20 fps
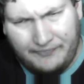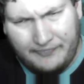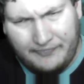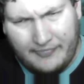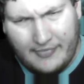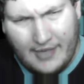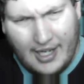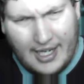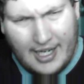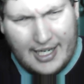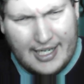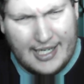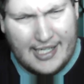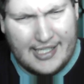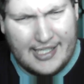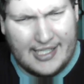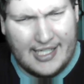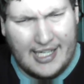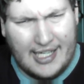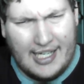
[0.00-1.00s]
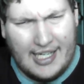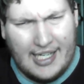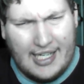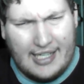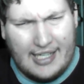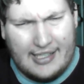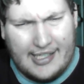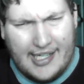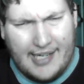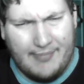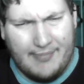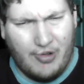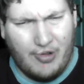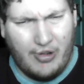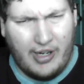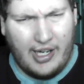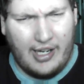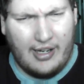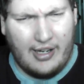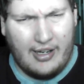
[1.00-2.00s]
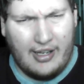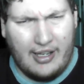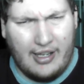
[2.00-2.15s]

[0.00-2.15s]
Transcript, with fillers: Eyes deep green,